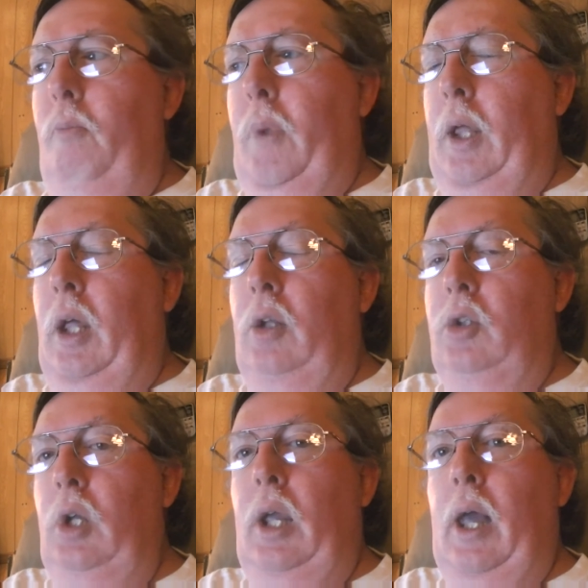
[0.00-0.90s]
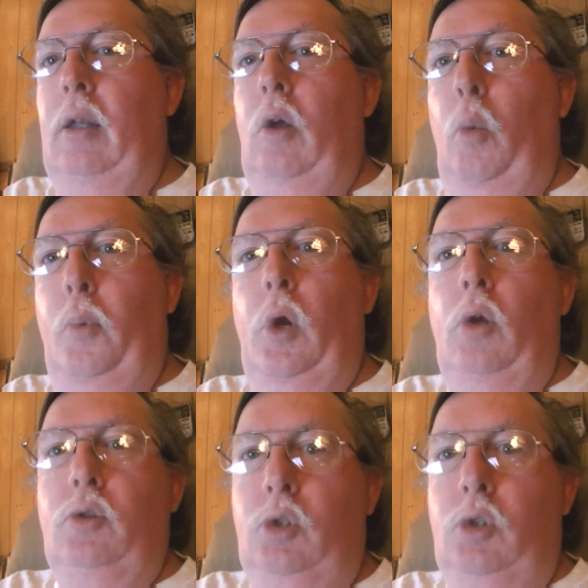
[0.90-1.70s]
because she had open heart